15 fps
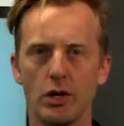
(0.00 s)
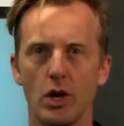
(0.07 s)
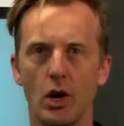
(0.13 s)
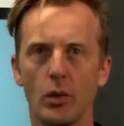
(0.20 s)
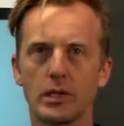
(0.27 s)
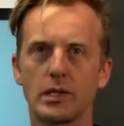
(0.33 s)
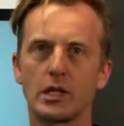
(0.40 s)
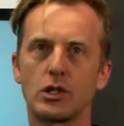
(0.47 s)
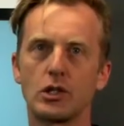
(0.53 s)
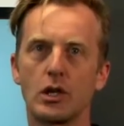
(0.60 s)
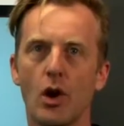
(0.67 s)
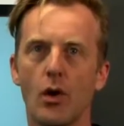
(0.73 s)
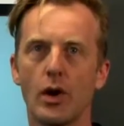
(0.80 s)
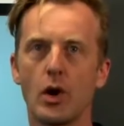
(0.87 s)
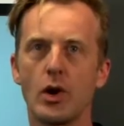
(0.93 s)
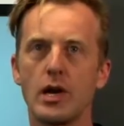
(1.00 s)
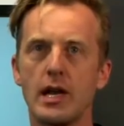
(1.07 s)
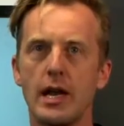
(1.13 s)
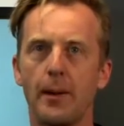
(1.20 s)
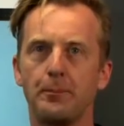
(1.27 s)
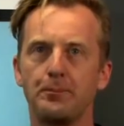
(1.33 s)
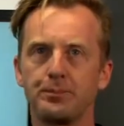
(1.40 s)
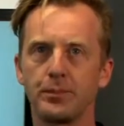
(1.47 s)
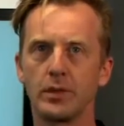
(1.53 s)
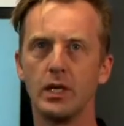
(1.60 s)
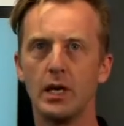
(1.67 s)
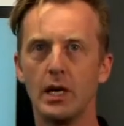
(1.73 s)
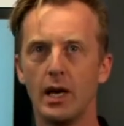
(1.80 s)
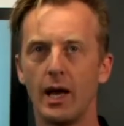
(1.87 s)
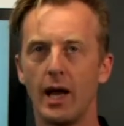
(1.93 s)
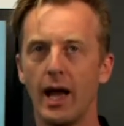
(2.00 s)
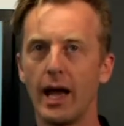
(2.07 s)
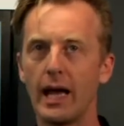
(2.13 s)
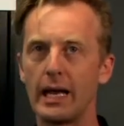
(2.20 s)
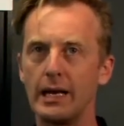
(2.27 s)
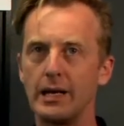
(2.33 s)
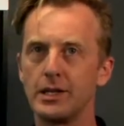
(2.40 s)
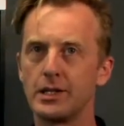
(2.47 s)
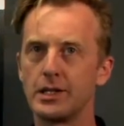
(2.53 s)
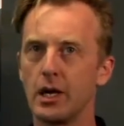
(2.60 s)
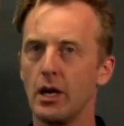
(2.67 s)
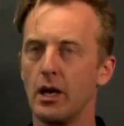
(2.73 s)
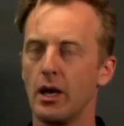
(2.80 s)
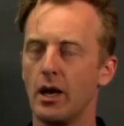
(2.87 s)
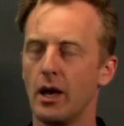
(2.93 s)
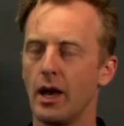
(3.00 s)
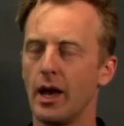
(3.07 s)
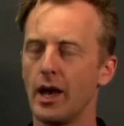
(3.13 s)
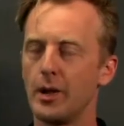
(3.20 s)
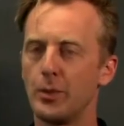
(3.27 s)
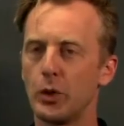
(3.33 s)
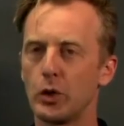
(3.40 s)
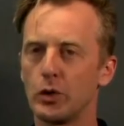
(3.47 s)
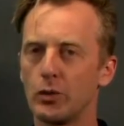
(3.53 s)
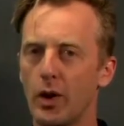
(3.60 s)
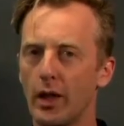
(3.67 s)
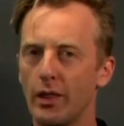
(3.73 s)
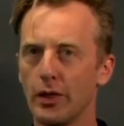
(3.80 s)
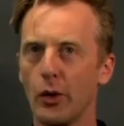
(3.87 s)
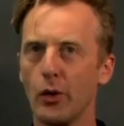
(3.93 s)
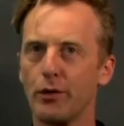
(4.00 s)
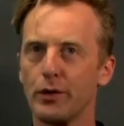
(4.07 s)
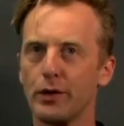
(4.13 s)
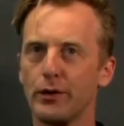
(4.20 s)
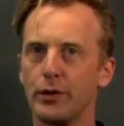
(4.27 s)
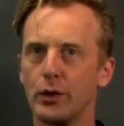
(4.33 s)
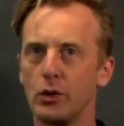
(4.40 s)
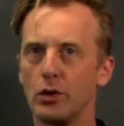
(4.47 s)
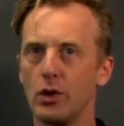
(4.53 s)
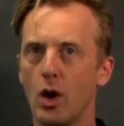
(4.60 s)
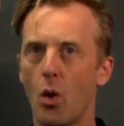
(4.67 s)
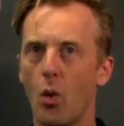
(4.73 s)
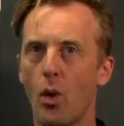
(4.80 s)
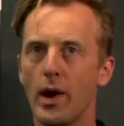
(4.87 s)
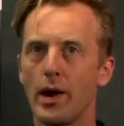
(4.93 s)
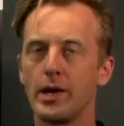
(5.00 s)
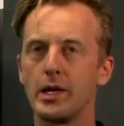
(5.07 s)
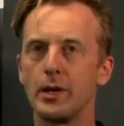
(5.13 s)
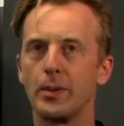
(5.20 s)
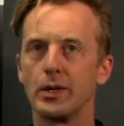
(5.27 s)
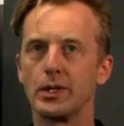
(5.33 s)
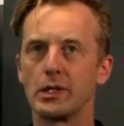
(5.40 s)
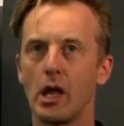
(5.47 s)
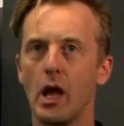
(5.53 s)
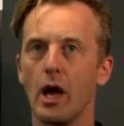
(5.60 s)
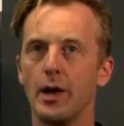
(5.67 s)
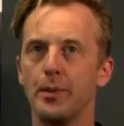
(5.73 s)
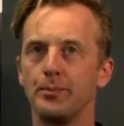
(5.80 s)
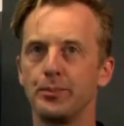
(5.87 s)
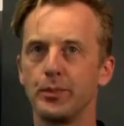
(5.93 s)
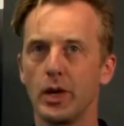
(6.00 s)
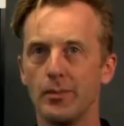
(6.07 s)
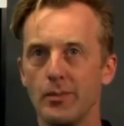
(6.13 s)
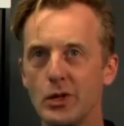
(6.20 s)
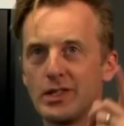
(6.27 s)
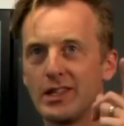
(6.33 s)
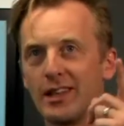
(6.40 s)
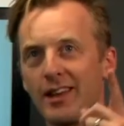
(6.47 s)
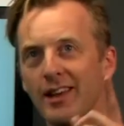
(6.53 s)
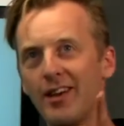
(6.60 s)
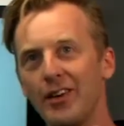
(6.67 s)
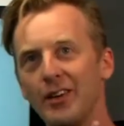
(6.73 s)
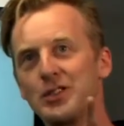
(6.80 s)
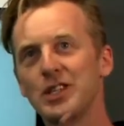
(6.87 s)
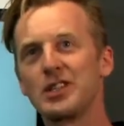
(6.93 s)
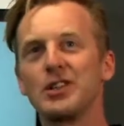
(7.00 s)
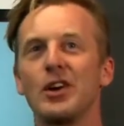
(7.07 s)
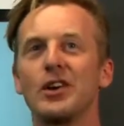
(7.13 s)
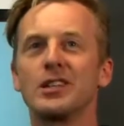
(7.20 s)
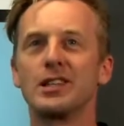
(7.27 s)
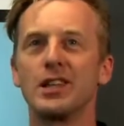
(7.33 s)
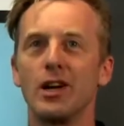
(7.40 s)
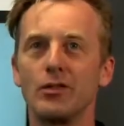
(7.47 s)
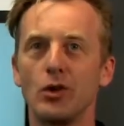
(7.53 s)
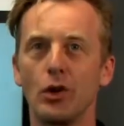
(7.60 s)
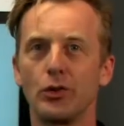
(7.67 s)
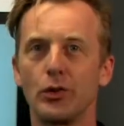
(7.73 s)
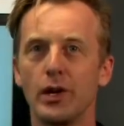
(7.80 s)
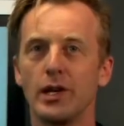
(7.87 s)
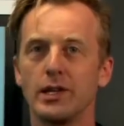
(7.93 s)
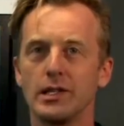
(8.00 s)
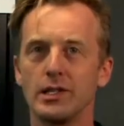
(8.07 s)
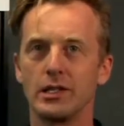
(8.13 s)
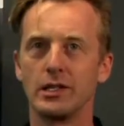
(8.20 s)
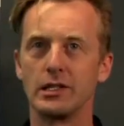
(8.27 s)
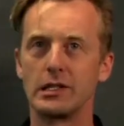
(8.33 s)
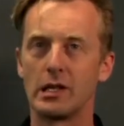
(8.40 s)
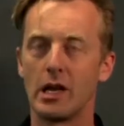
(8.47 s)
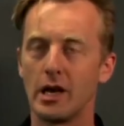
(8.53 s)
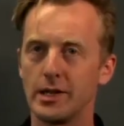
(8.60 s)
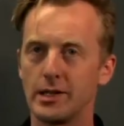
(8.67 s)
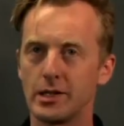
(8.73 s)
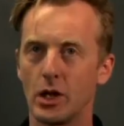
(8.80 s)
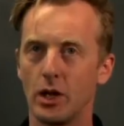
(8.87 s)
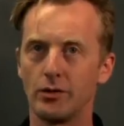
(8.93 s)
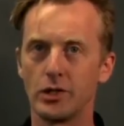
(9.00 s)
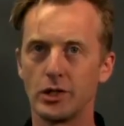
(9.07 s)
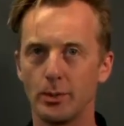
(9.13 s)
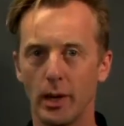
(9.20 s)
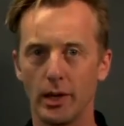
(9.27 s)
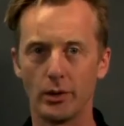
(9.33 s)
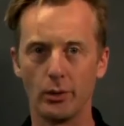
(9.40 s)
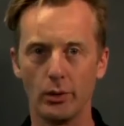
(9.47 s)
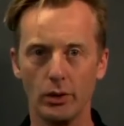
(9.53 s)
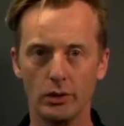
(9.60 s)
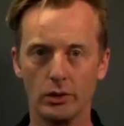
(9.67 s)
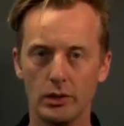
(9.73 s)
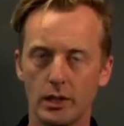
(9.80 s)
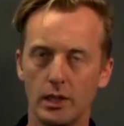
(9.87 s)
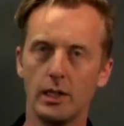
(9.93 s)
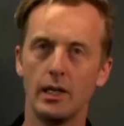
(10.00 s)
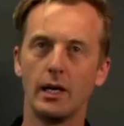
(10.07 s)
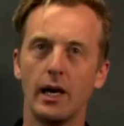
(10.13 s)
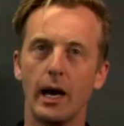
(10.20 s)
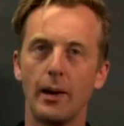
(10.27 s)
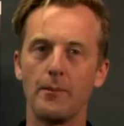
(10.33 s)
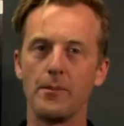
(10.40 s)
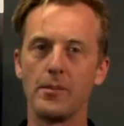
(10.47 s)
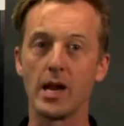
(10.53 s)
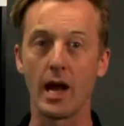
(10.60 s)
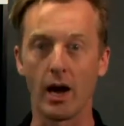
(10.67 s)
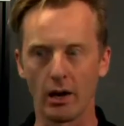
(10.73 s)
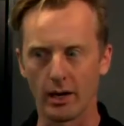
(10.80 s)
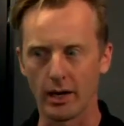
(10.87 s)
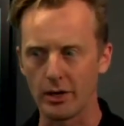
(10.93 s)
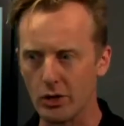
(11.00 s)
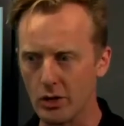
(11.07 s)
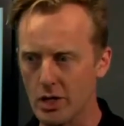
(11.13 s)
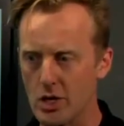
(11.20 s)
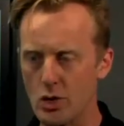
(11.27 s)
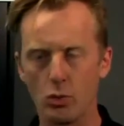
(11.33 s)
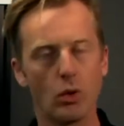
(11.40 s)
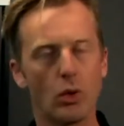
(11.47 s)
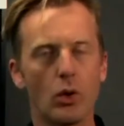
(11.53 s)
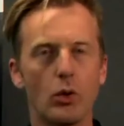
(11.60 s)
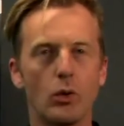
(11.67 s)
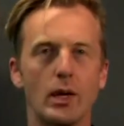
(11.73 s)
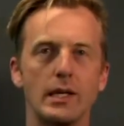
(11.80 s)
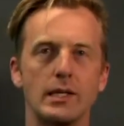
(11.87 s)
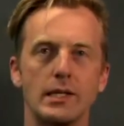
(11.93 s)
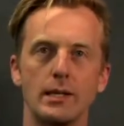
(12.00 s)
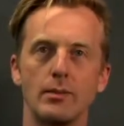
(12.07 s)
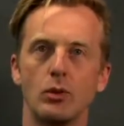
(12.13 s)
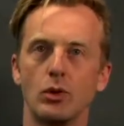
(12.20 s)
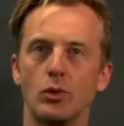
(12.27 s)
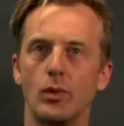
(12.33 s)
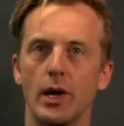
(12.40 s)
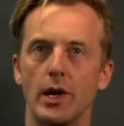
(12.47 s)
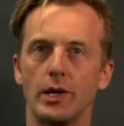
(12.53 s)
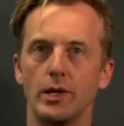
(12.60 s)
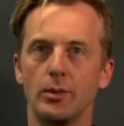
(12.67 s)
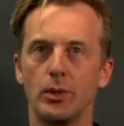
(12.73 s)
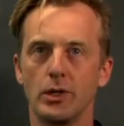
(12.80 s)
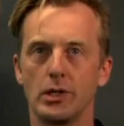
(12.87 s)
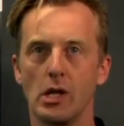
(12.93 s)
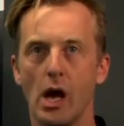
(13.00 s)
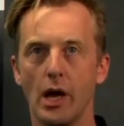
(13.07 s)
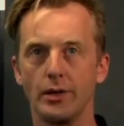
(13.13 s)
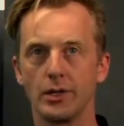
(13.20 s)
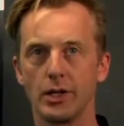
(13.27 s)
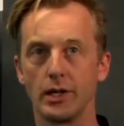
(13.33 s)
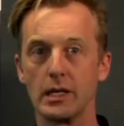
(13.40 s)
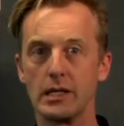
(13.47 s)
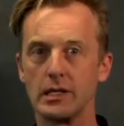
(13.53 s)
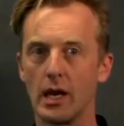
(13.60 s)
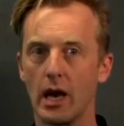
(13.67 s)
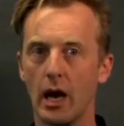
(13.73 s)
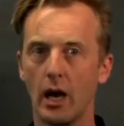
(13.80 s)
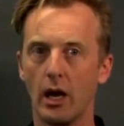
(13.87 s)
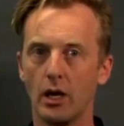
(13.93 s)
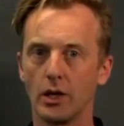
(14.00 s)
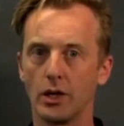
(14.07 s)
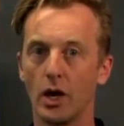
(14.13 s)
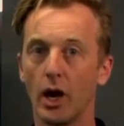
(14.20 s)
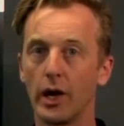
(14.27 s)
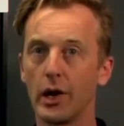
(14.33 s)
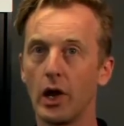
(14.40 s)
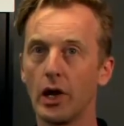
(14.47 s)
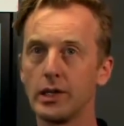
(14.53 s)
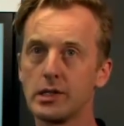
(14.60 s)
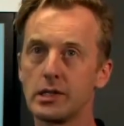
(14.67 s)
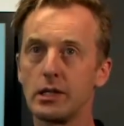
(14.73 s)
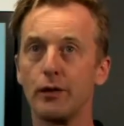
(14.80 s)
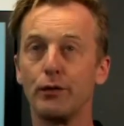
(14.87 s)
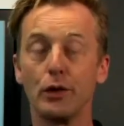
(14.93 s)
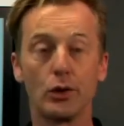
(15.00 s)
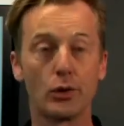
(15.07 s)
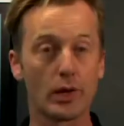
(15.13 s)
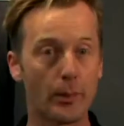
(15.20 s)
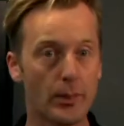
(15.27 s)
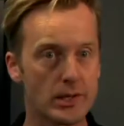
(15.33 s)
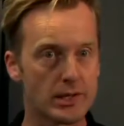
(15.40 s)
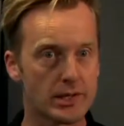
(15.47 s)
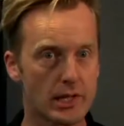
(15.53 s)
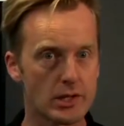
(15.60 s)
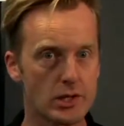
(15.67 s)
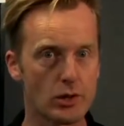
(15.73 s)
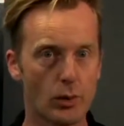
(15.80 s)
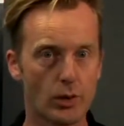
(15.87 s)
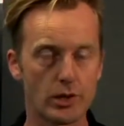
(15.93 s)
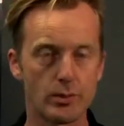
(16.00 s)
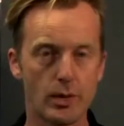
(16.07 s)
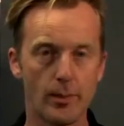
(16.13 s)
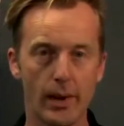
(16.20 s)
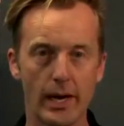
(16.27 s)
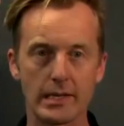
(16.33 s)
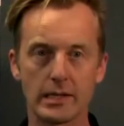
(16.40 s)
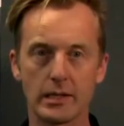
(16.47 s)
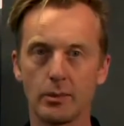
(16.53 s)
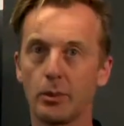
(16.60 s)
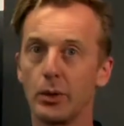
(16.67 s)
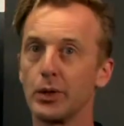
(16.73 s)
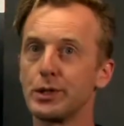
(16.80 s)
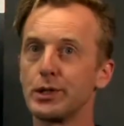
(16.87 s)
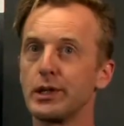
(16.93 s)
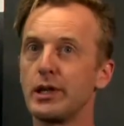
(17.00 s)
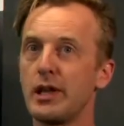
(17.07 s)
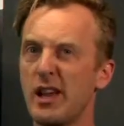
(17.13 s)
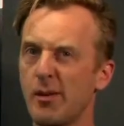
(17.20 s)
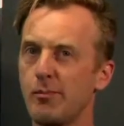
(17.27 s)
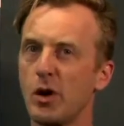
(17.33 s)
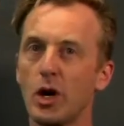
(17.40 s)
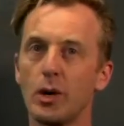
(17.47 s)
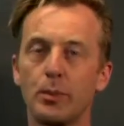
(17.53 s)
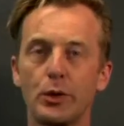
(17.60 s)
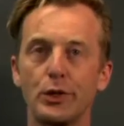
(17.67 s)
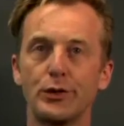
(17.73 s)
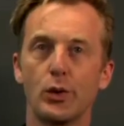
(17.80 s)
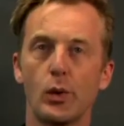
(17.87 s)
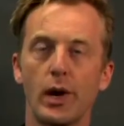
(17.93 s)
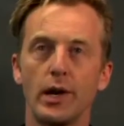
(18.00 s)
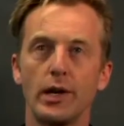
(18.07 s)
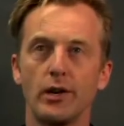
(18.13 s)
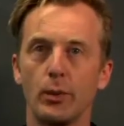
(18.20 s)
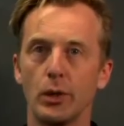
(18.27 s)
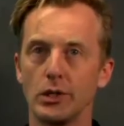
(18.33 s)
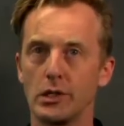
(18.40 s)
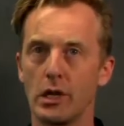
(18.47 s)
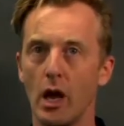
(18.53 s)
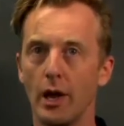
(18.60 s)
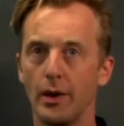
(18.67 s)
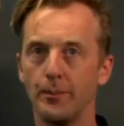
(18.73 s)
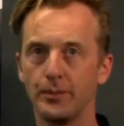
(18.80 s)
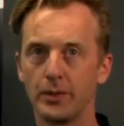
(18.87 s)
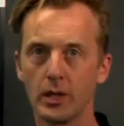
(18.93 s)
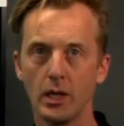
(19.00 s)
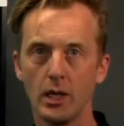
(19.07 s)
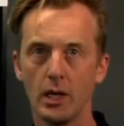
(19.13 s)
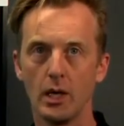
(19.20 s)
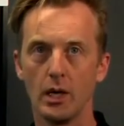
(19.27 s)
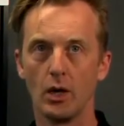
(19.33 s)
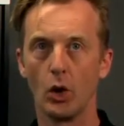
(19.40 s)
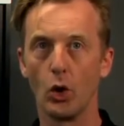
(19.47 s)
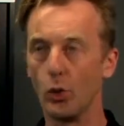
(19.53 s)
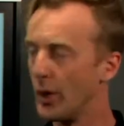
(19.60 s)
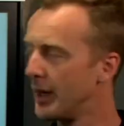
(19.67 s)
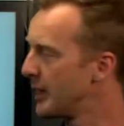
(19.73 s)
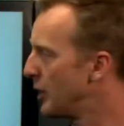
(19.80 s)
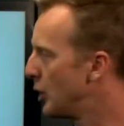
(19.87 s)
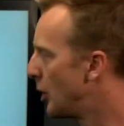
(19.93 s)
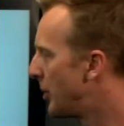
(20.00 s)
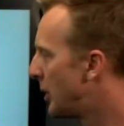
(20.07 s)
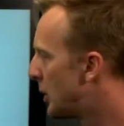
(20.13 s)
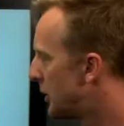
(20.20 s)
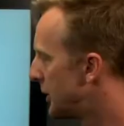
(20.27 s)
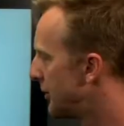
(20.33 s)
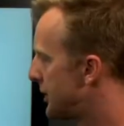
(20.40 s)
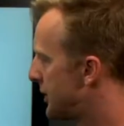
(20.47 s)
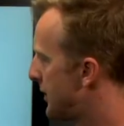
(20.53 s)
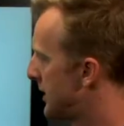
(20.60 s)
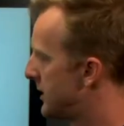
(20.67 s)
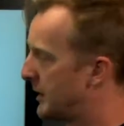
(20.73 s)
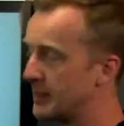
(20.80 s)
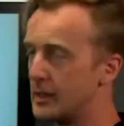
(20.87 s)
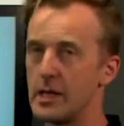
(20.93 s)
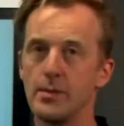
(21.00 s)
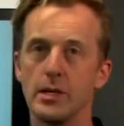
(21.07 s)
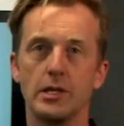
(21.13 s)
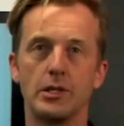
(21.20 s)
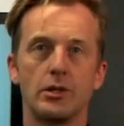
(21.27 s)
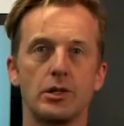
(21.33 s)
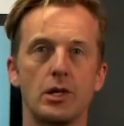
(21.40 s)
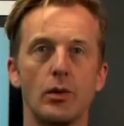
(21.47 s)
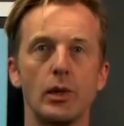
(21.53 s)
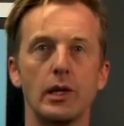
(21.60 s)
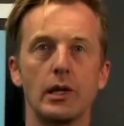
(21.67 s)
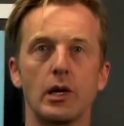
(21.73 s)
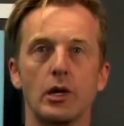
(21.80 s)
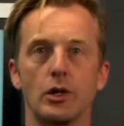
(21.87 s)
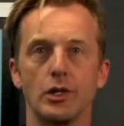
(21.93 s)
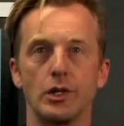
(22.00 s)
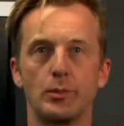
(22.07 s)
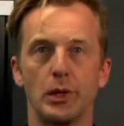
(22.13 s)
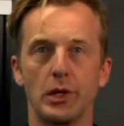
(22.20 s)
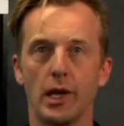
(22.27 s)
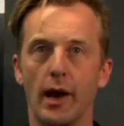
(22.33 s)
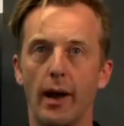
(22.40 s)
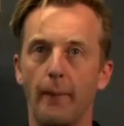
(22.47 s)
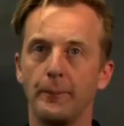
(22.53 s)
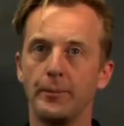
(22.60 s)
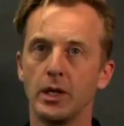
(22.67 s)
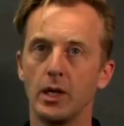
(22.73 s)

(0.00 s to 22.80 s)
You know, what's actually going on here? And an important one, though often difficult, one idea per slide. Amusingly enough, I've just noticed that I've got 3 ideas on this slide, and so I've disobeyed the rule. Now, at uni, you will always see more than one idea per slide. So these are guidelines. If you're doing a presentation, you want it to be amazing. Personally, yep, I'd push for one idea per slide. Already, you're bored of this fantastic image. So really, I could have split that up.